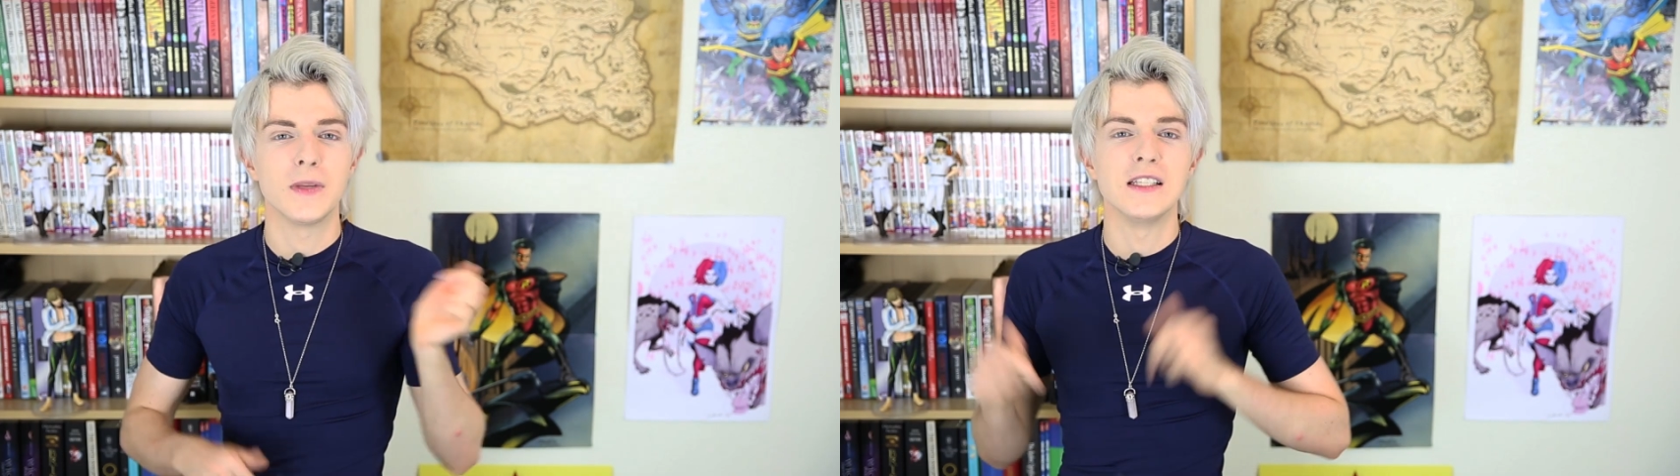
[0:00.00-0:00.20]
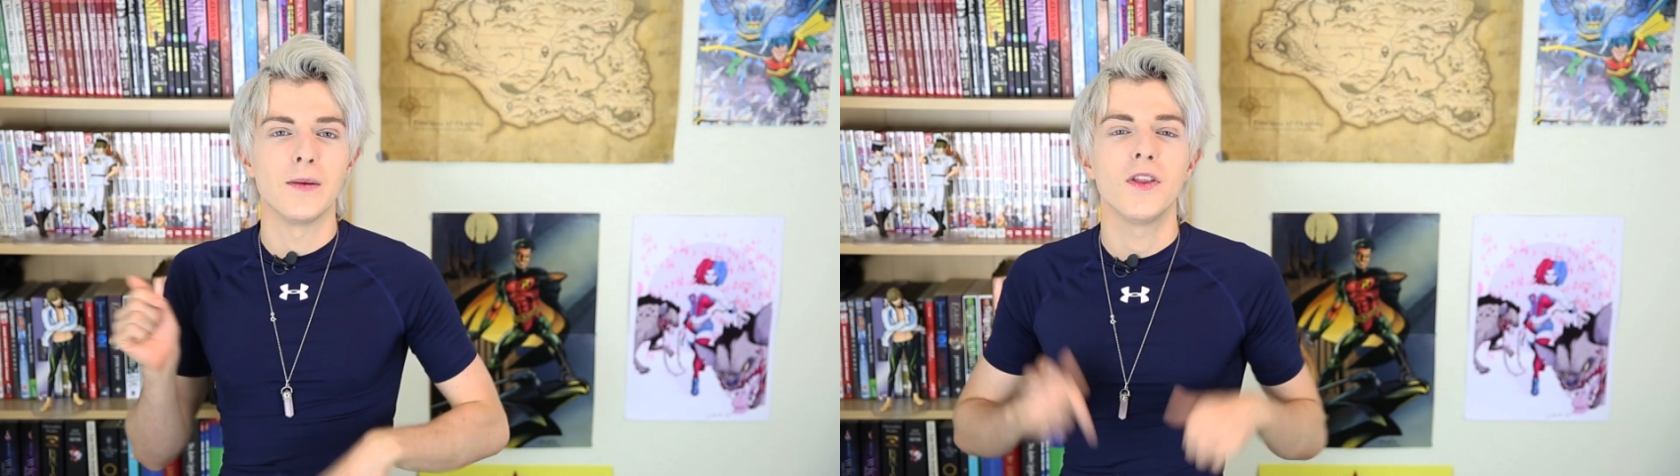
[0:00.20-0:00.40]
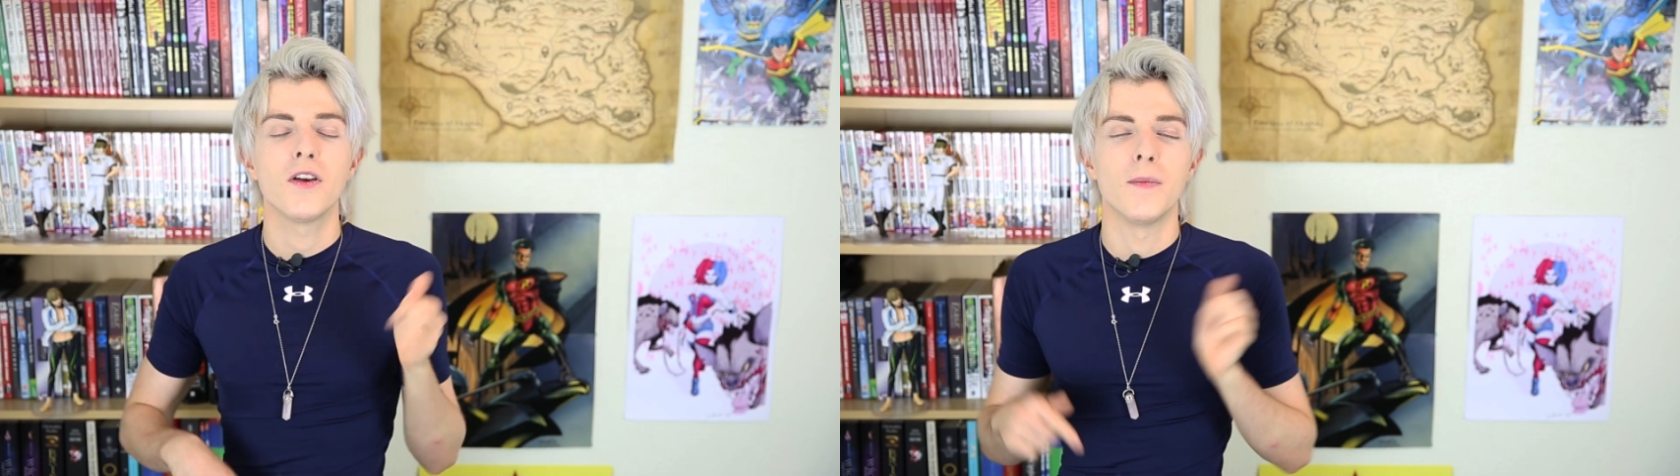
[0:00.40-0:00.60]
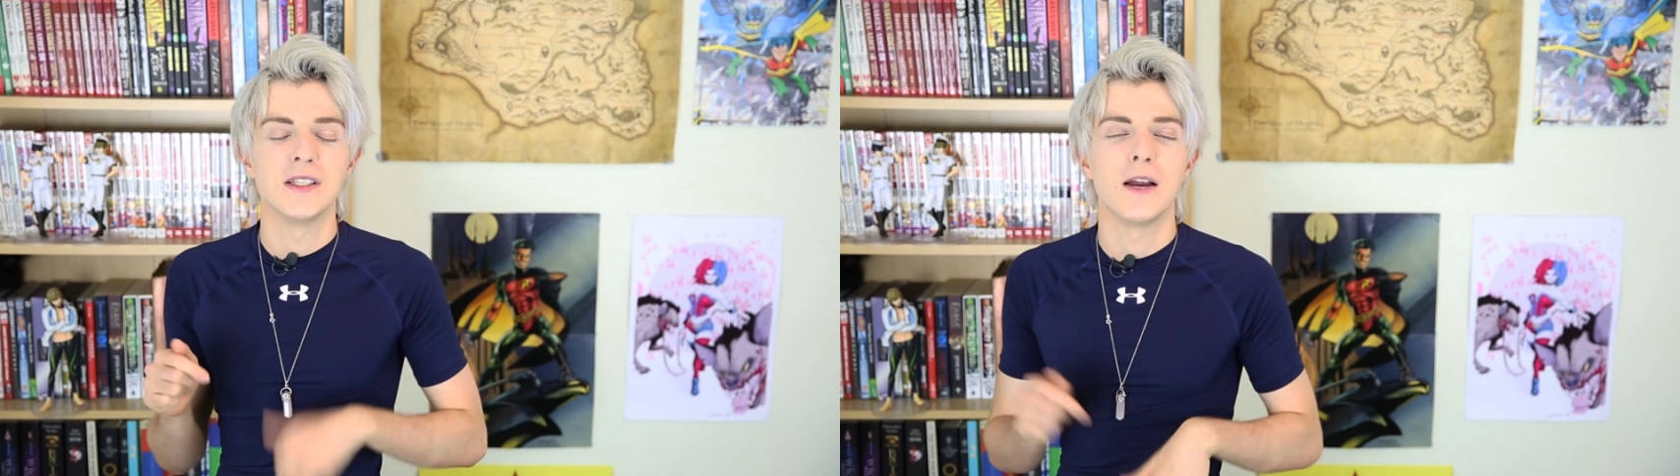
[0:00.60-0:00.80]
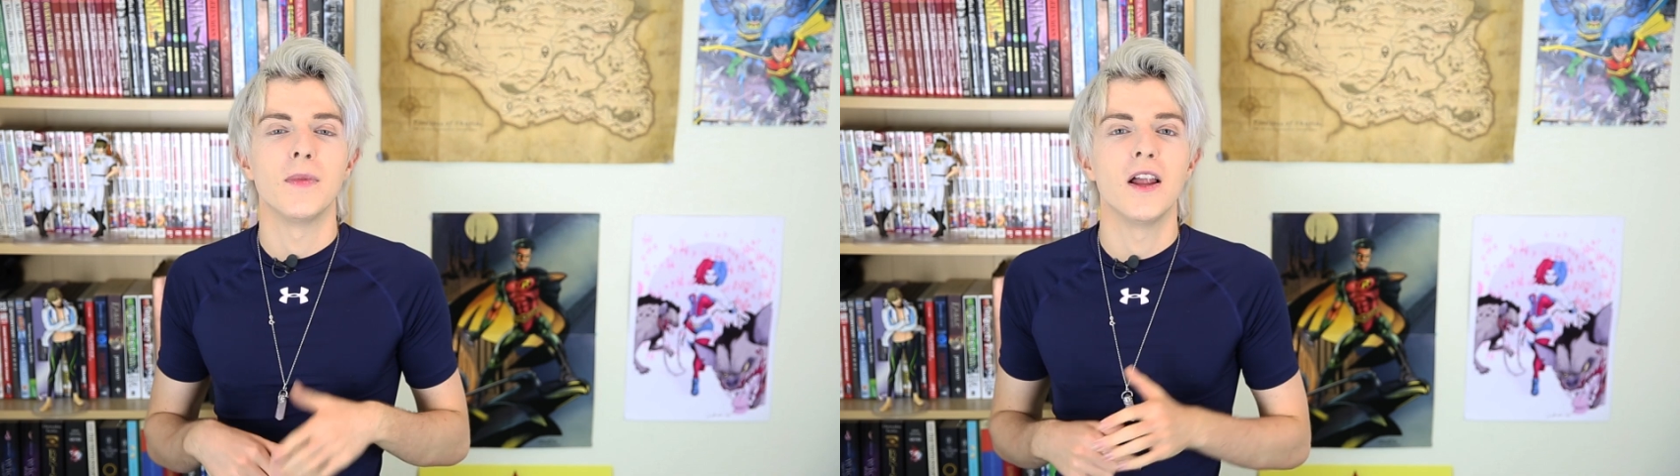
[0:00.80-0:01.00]
Please let me know in the
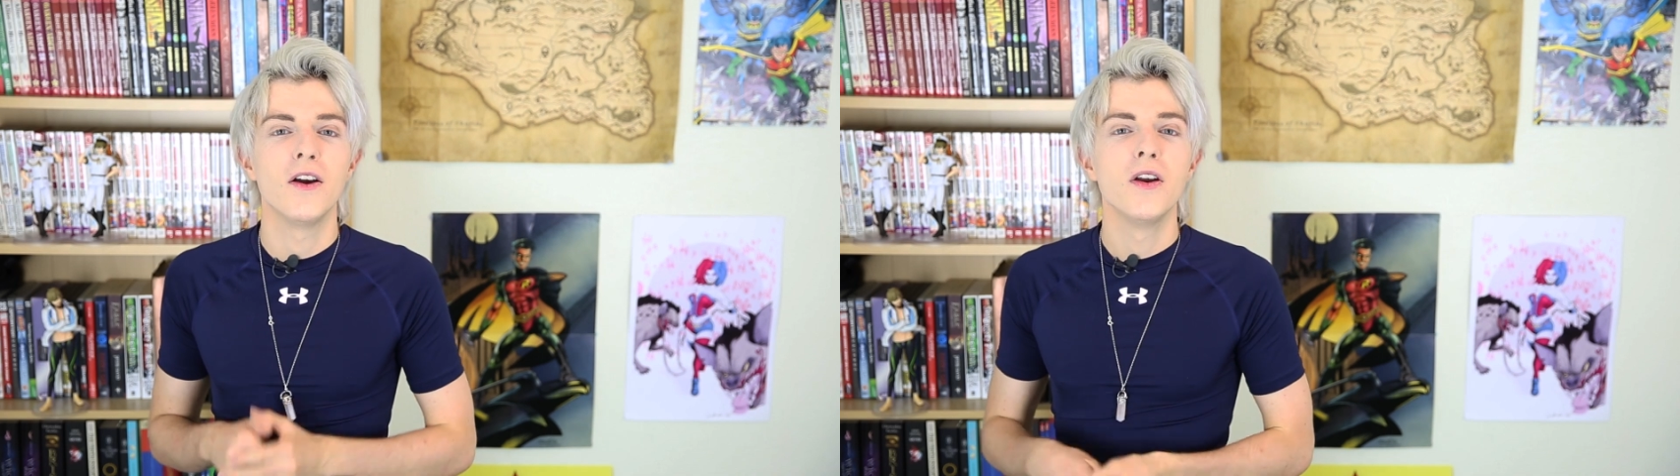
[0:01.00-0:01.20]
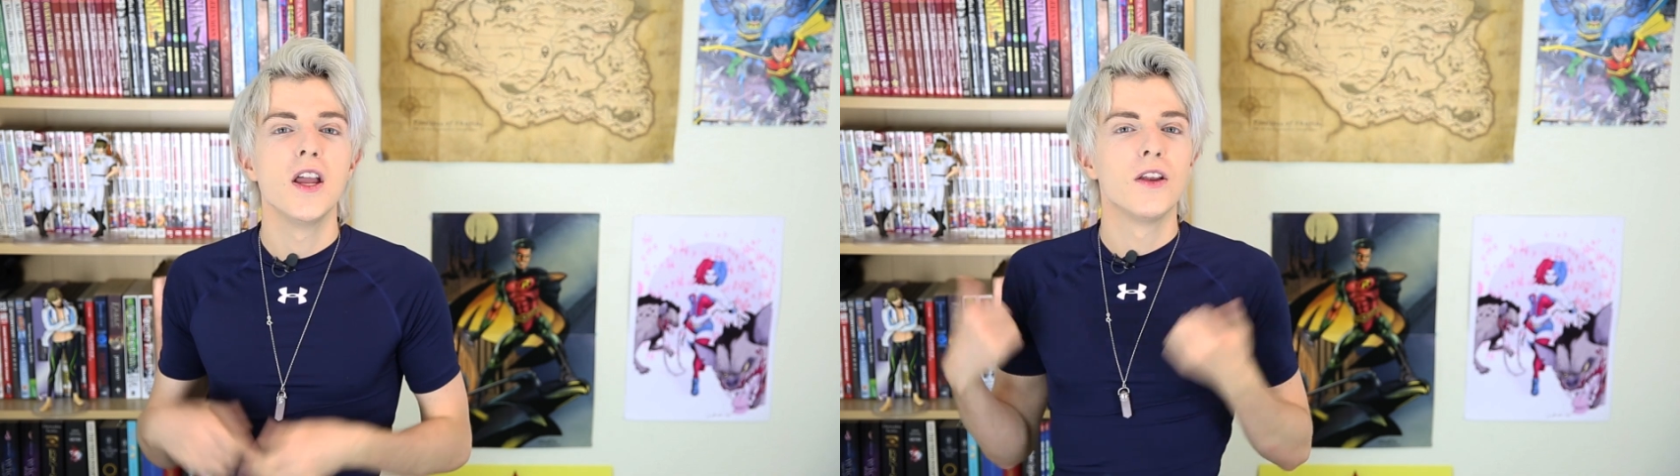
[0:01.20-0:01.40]
comments down below.